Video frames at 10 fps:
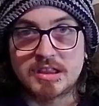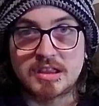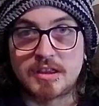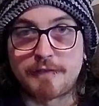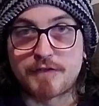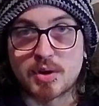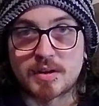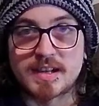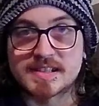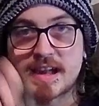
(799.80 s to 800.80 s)
the fern
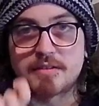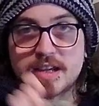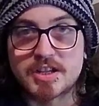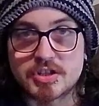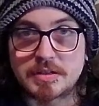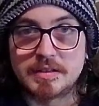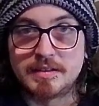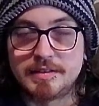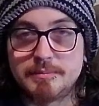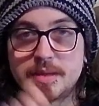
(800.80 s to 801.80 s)
is now danger
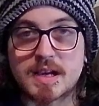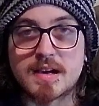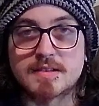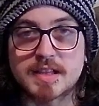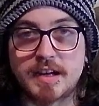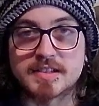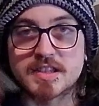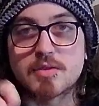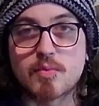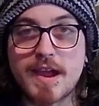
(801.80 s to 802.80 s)
because it is
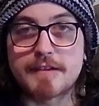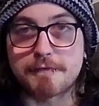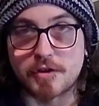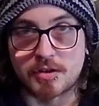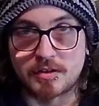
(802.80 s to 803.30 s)
the red fern.